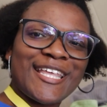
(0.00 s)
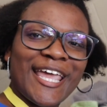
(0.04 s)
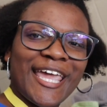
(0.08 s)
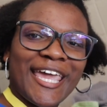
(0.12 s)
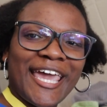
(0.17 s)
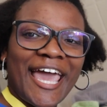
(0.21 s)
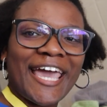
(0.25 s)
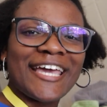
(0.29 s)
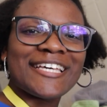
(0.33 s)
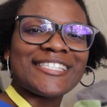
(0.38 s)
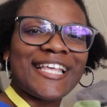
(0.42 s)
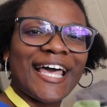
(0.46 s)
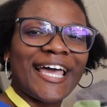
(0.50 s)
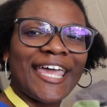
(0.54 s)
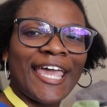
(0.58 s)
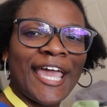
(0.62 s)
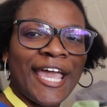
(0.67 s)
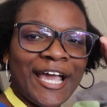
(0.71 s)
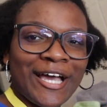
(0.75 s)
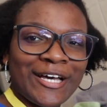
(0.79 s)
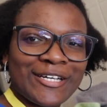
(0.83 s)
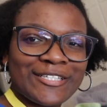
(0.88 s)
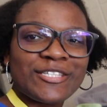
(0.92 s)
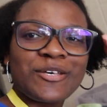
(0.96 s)
in case I
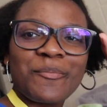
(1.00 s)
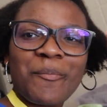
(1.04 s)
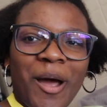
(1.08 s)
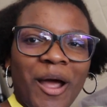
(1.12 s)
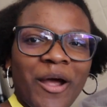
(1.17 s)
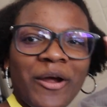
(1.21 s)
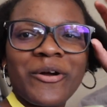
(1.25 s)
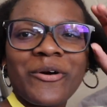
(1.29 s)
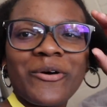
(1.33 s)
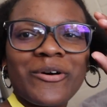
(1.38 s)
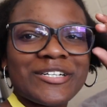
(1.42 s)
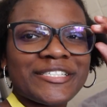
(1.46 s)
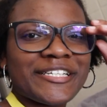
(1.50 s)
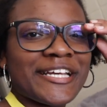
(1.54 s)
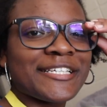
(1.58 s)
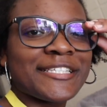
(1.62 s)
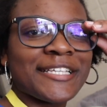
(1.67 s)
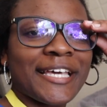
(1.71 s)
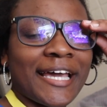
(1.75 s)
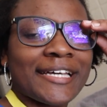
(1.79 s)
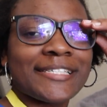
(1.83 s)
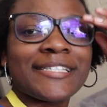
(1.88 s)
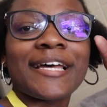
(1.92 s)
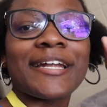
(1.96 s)
can't go tomorrow or
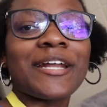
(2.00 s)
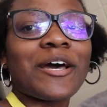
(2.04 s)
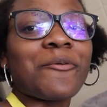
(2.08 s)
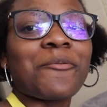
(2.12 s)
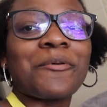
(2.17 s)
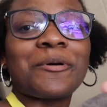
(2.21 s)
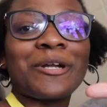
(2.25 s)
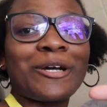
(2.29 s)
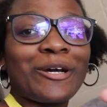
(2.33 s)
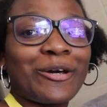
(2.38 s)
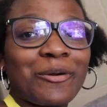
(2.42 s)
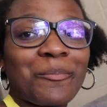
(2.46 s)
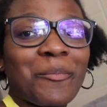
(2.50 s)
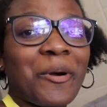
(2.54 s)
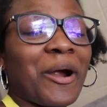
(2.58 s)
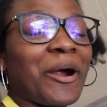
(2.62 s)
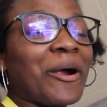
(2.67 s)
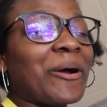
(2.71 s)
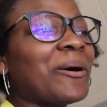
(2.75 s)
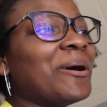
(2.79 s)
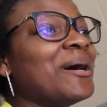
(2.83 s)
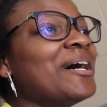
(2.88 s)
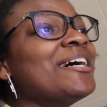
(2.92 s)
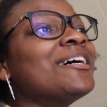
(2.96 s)
just in case I don't wanna go
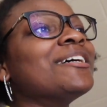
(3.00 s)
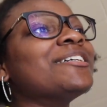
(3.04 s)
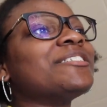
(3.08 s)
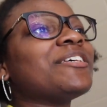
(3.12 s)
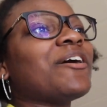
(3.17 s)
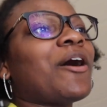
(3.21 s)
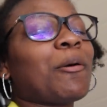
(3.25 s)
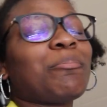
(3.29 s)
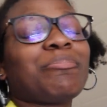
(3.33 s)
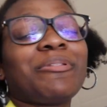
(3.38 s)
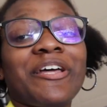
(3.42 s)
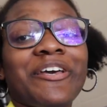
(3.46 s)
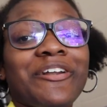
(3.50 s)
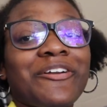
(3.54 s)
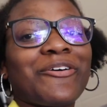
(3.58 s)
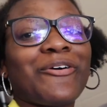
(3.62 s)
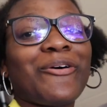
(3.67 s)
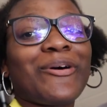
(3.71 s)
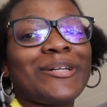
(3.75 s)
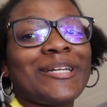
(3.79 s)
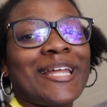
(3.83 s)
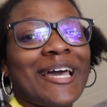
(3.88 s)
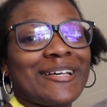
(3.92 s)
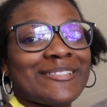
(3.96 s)
tomorrow. So I plan on
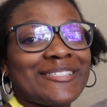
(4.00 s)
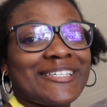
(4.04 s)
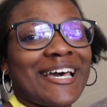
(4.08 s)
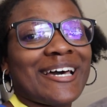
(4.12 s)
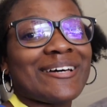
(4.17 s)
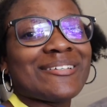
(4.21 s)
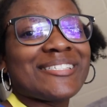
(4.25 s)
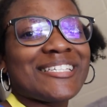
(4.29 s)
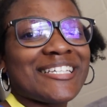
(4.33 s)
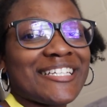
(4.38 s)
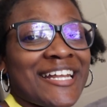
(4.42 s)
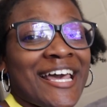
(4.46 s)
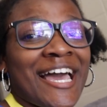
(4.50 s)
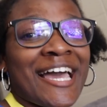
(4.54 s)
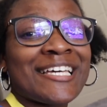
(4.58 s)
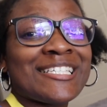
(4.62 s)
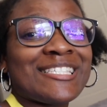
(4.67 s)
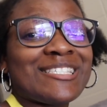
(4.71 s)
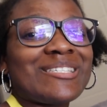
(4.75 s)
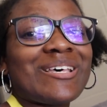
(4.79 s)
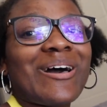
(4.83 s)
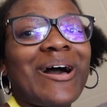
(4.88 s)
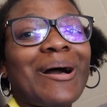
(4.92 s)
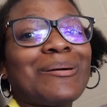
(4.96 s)
going downtown
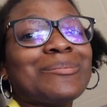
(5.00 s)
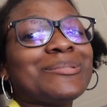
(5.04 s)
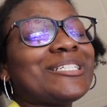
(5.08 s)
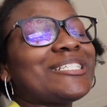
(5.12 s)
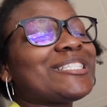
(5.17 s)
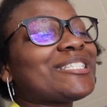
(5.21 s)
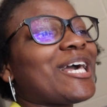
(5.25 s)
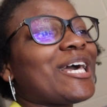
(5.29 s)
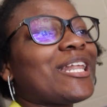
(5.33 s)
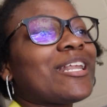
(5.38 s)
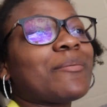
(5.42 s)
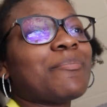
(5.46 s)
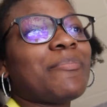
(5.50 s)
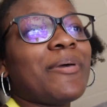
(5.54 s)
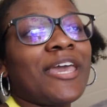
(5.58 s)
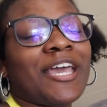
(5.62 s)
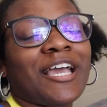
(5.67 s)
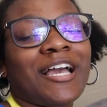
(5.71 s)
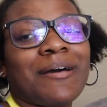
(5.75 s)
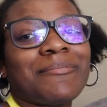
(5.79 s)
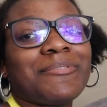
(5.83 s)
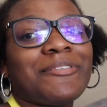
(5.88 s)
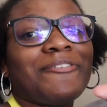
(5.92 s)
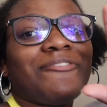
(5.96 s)
tonight. So I'm just gonna
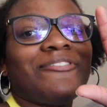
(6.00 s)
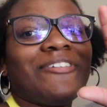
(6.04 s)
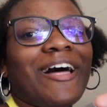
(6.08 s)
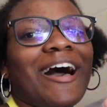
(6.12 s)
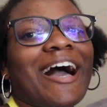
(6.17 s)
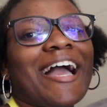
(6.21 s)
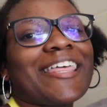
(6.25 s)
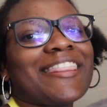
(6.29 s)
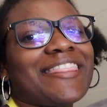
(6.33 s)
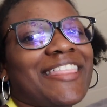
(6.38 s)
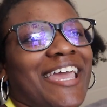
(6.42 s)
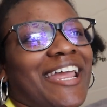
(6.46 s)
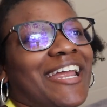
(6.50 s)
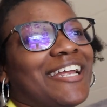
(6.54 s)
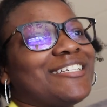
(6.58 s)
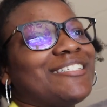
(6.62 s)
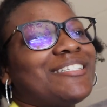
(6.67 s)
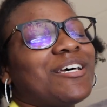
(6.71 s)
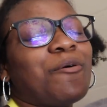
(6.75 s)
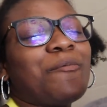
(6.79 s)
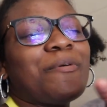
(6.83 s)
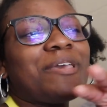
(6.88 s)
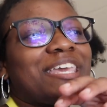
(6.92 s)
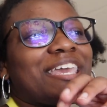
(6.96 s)
pick up the vlog there
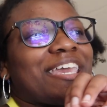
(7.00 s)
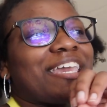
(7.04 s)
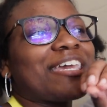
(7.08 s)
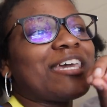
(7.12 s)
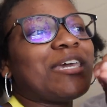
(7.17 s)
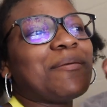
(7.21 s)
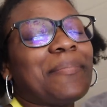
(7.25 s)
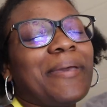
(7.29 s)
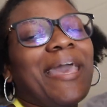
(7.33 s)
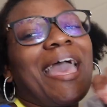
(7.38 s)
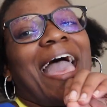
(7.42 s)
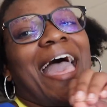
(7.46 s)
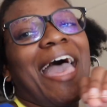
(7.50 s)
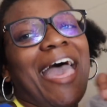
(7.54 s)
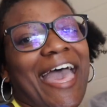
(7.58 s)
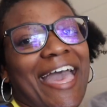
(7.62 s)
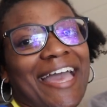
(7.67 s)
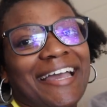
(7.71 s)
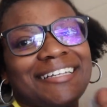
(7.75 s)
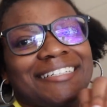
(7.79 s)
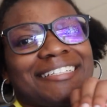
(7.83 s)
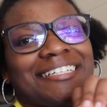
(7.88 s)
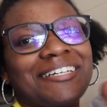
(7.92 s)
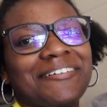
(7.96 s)
so we can keep it
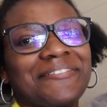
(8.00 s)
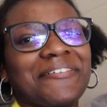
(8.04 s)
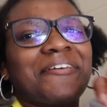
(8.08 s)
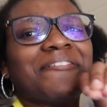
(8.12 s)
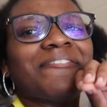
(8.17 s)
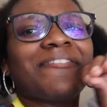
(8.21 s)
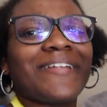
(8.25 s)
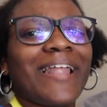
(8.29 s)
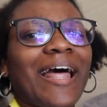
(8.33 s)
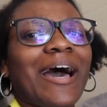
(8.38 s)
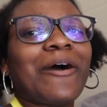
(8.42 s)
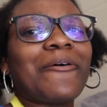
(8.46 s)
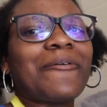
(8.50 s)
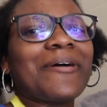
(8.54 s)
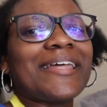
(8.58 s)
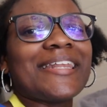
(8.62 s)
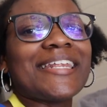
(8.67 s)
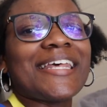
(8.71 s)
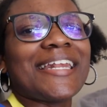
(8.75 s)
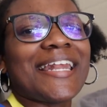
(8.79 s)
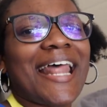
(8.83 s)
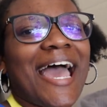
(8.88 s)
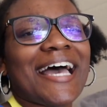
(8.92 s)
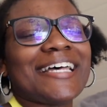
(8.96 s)
active and
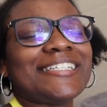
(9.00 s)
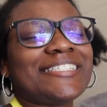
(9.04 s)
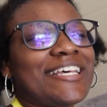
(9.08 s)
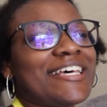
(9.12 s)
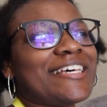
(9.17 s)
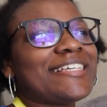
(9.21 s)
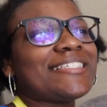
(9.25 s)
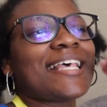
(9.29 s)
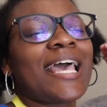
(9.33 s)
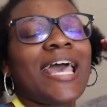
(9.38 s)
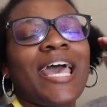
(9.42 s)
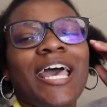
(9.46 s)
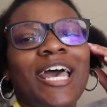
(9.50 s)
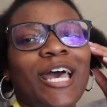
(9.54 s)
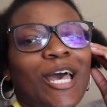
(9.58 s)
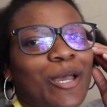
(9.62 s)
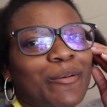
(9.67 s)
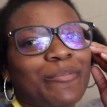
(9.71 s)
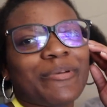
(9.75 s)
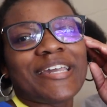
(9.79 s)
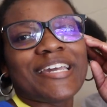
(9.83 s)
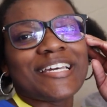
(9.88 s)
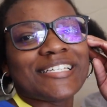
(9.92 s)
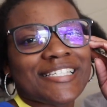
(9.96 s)
flowing and not just
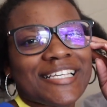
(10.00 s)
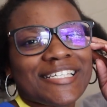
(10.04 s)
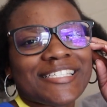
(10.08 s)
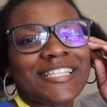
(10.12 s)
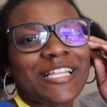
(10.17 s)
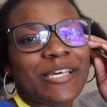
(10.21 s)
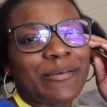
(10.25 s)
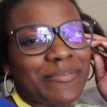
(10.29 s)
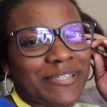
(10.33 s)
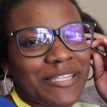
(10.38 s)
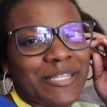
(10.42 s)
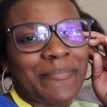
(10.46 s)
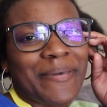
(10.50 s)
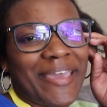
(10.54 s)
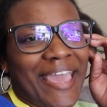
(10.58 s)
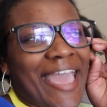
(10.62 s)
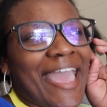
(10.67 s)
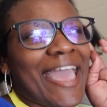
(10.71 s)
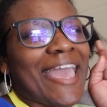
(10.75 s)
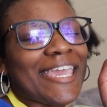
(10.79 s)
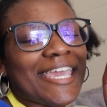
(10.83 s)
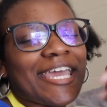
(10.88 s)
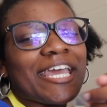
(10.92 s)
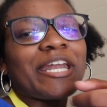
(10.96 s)
everybody is asleep in the
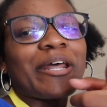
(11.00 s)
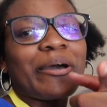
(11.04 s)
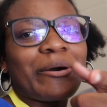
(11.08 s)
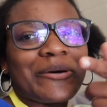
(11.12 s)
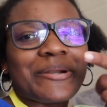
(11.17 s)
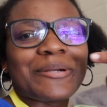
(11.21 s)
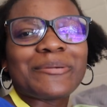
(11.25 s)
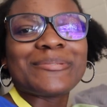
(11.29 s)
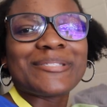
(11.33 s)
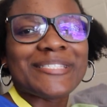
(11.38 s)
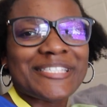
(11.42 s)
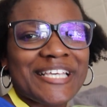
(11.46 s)
bed. You know what I'm